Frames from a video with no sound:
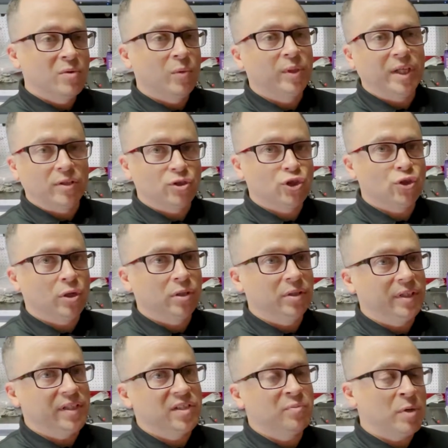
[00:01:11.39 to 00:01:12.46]
without
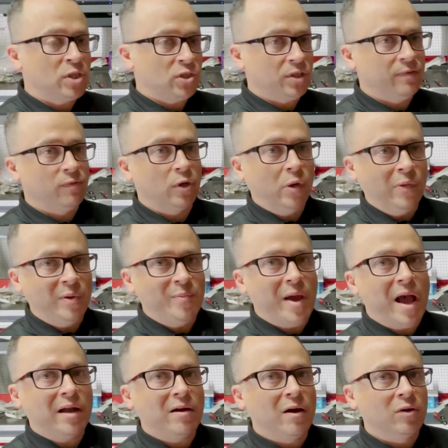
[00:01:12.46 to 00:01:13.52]
struggling, especially if we're going
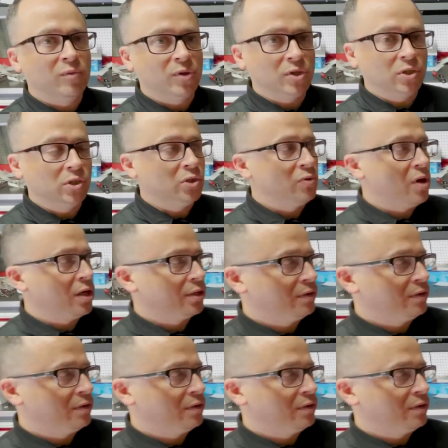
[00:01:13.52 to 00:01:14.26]
back on with glue-on